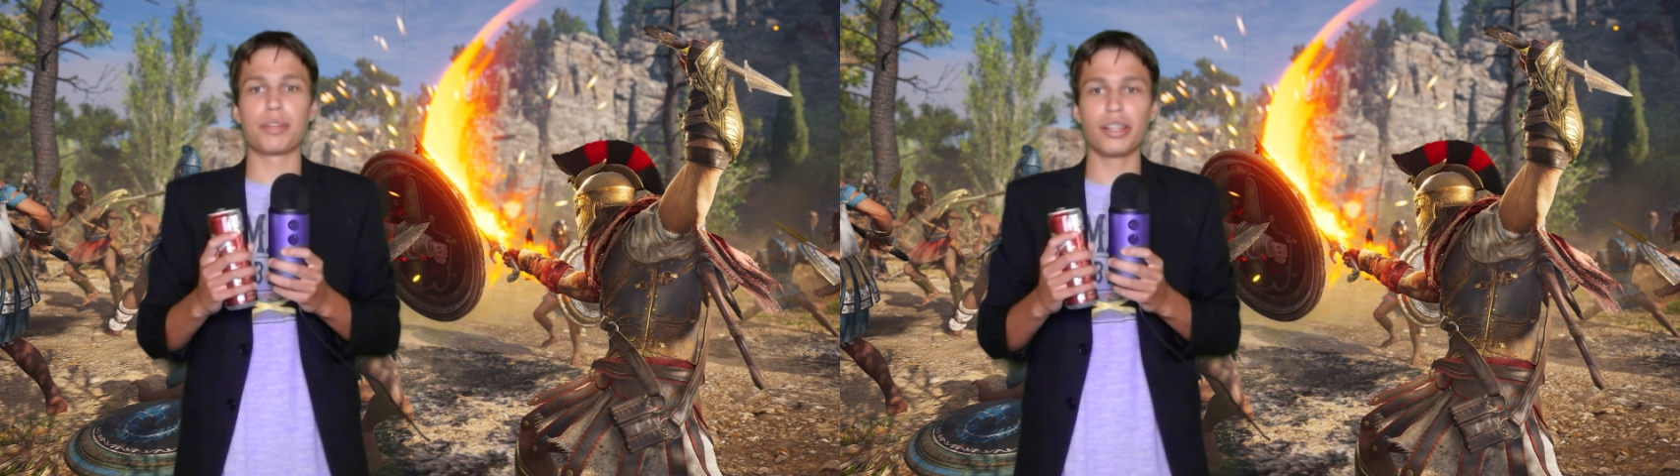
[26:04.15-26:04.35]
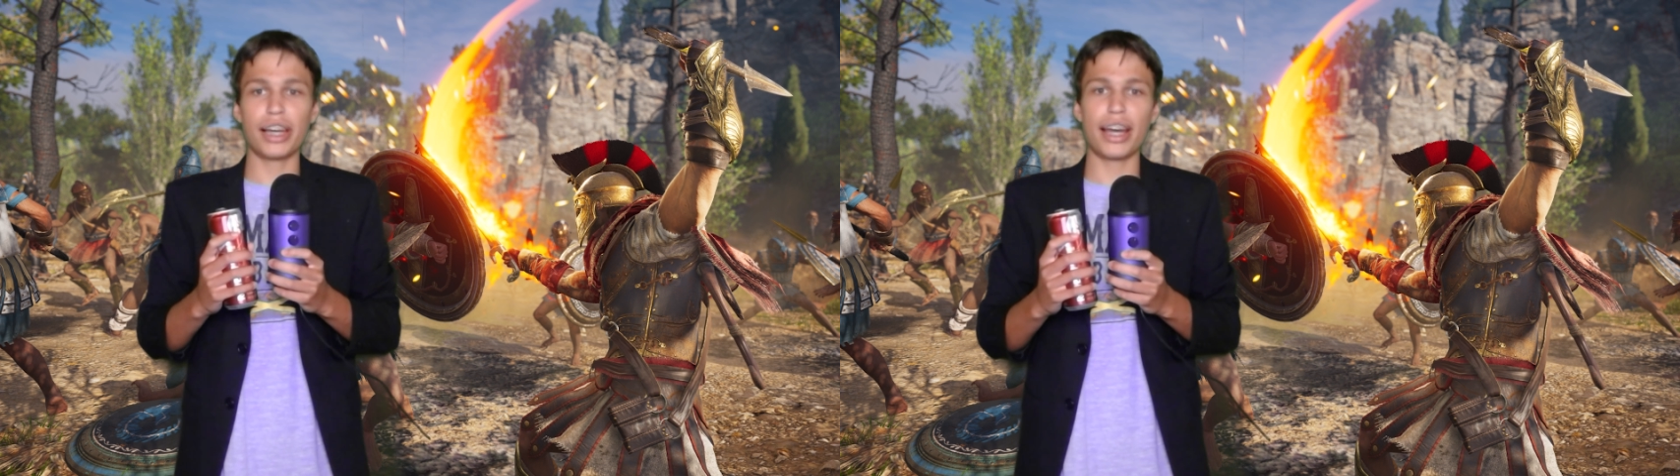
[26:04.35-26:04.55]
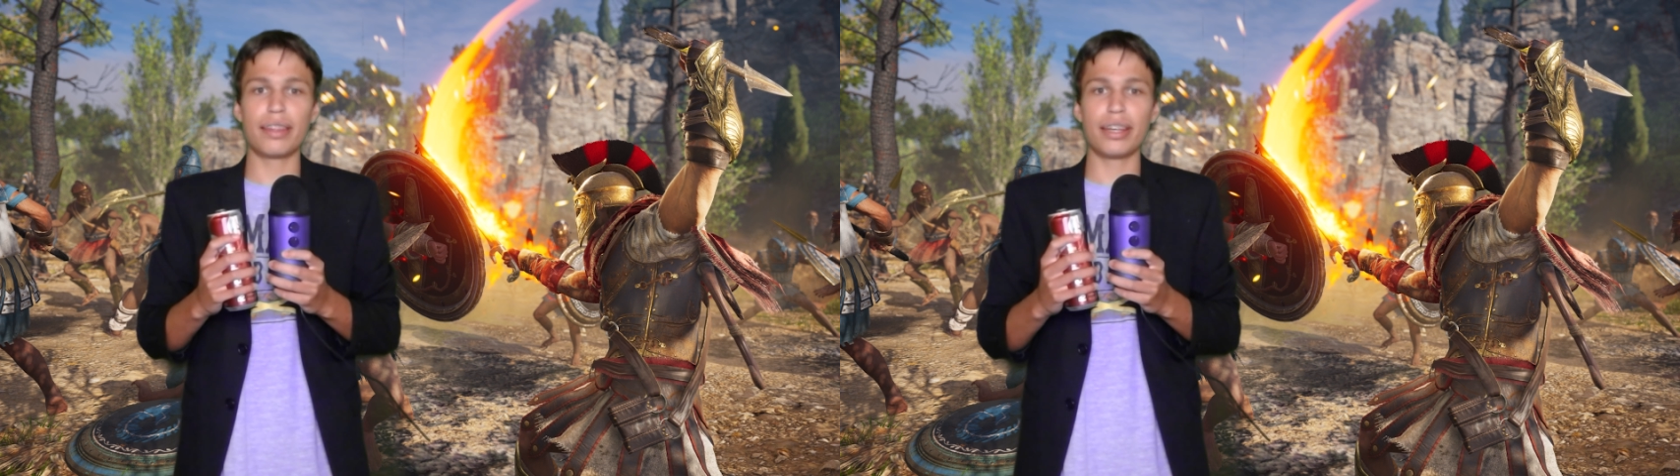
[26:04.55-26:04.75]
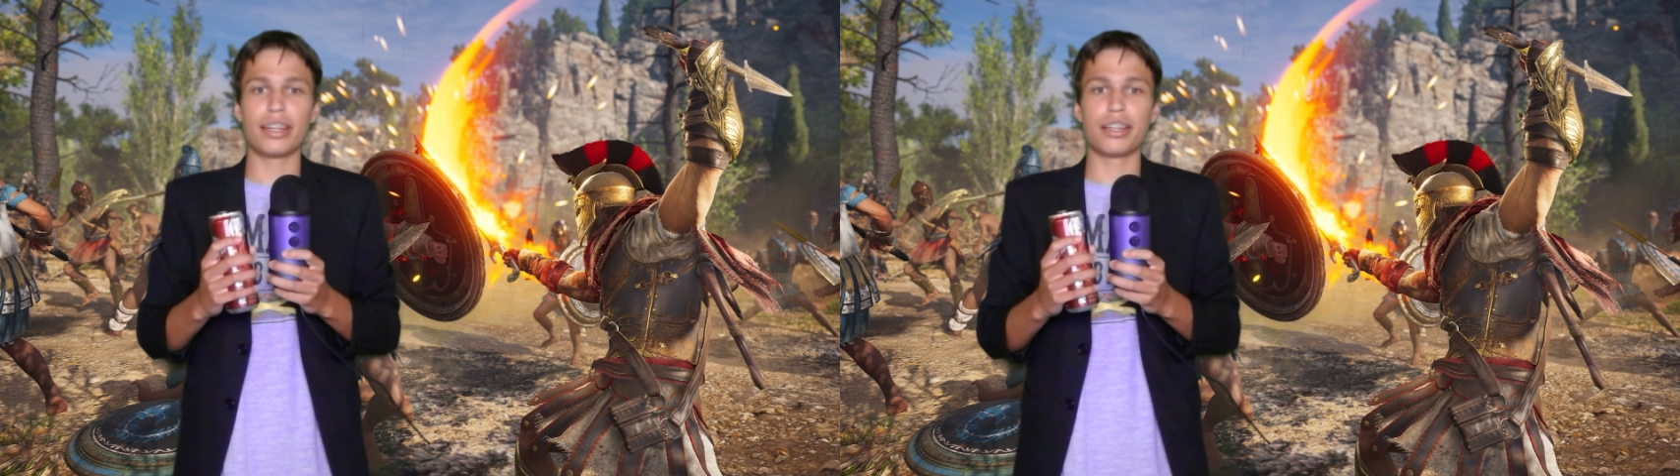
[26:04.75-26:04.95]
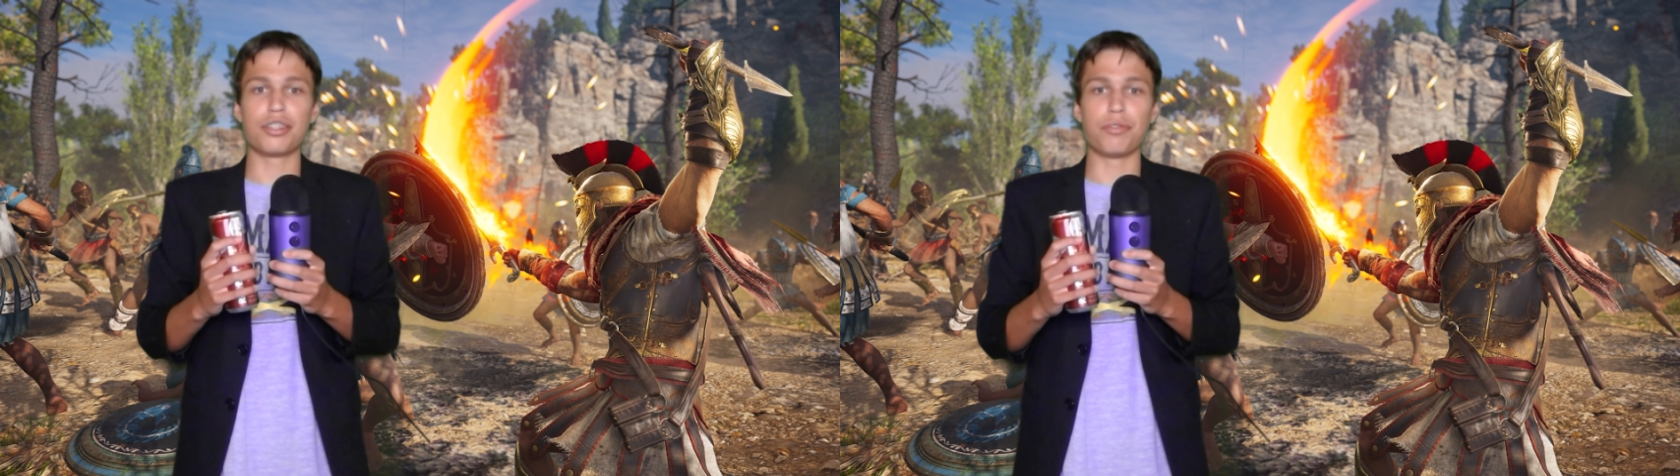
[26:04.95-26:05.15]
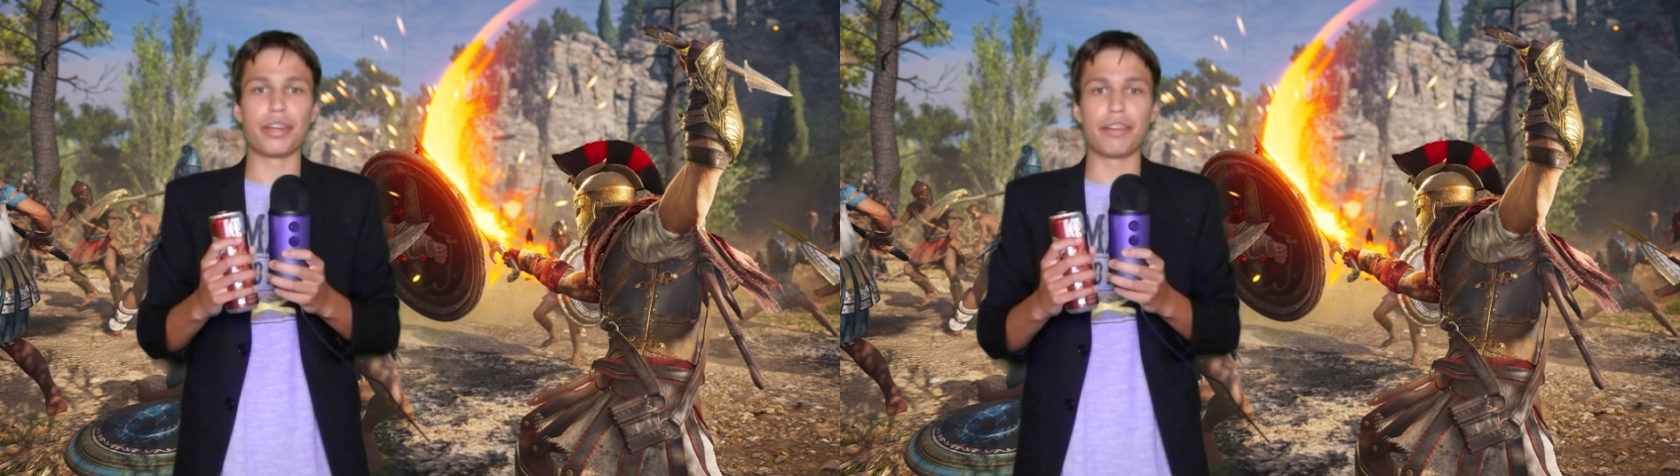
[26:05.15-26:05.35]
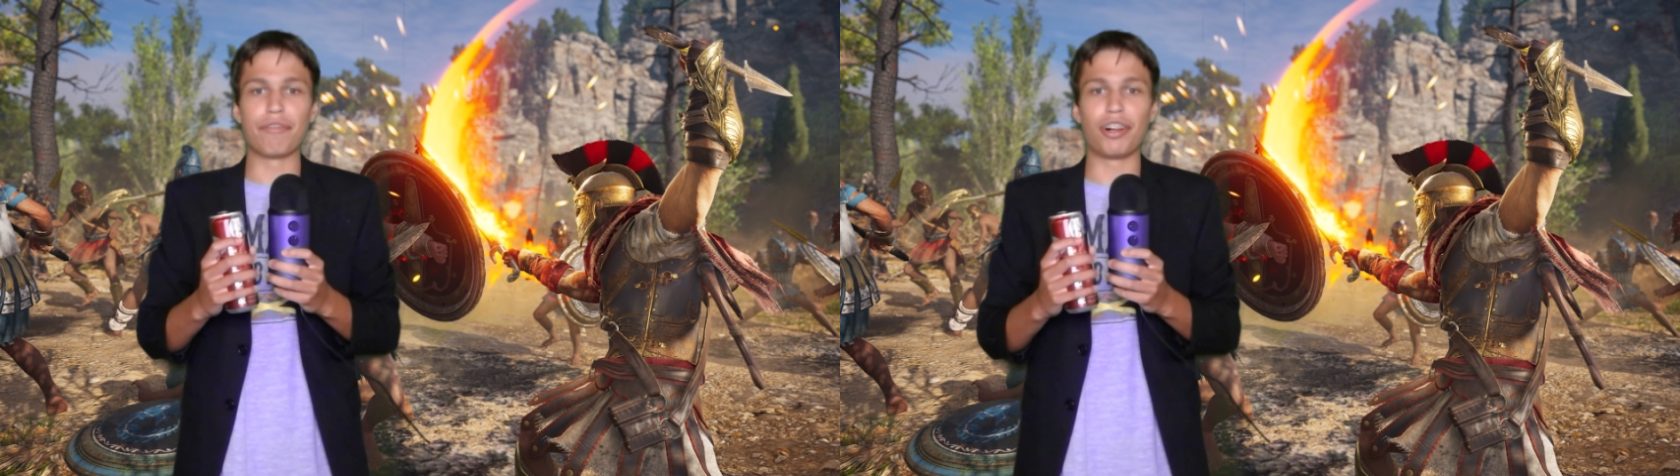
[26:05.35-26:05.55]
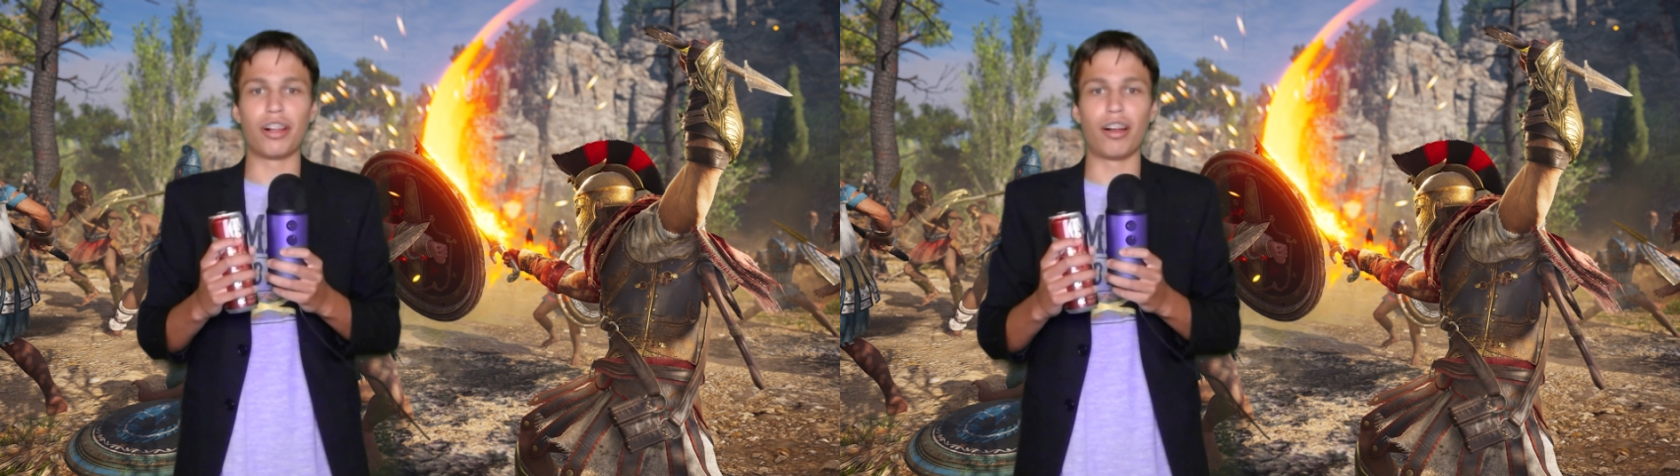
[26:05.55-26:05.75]
glad they didn't do that in
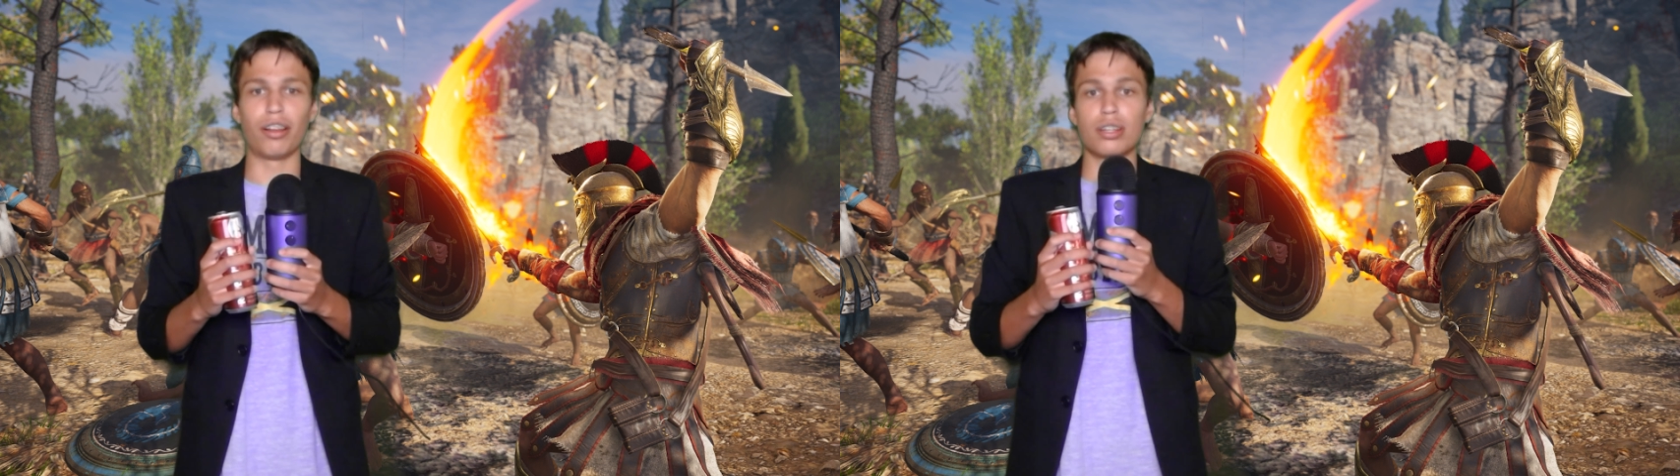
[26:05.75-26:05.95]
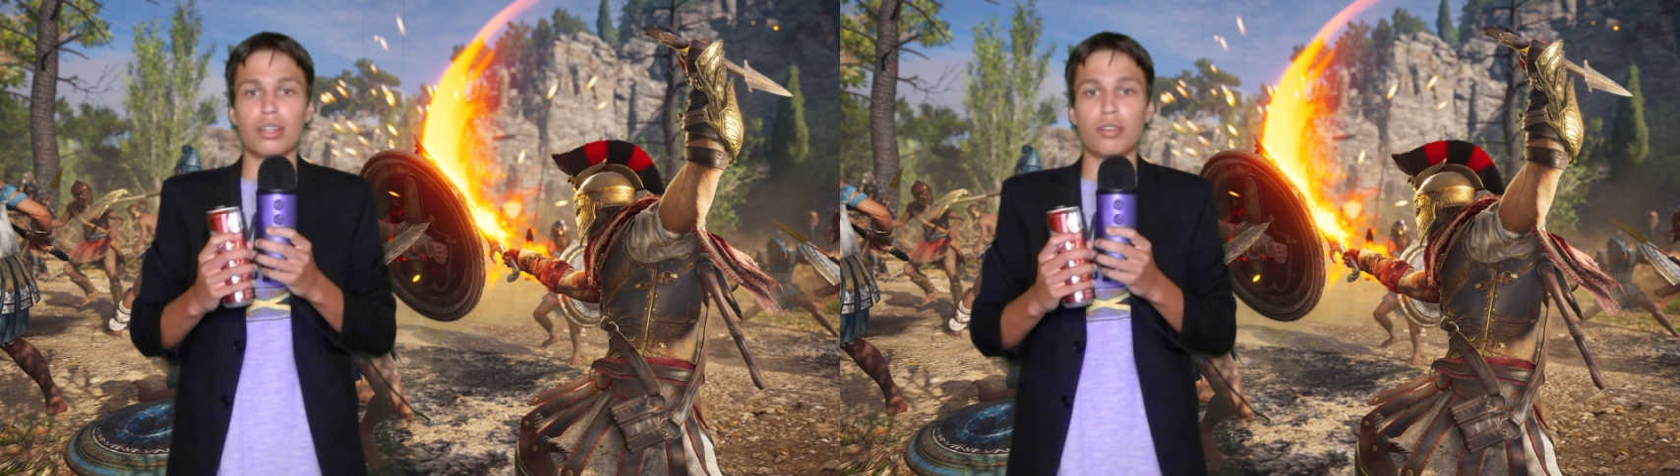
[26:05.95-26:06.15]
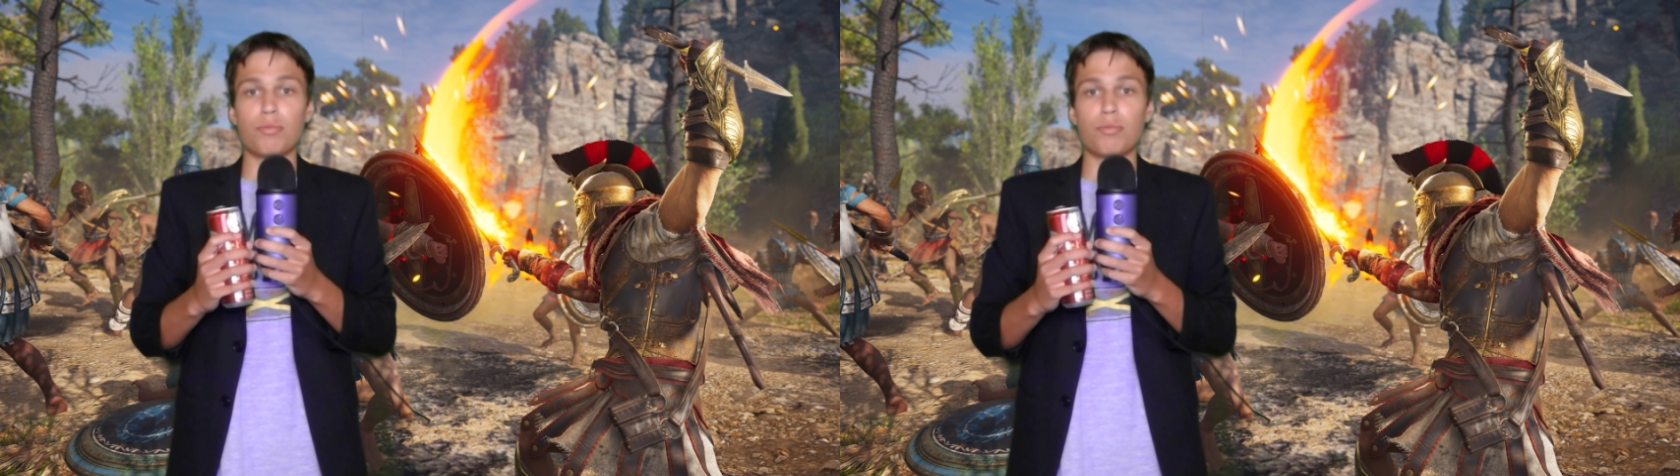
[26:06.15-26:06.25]
Valhalla.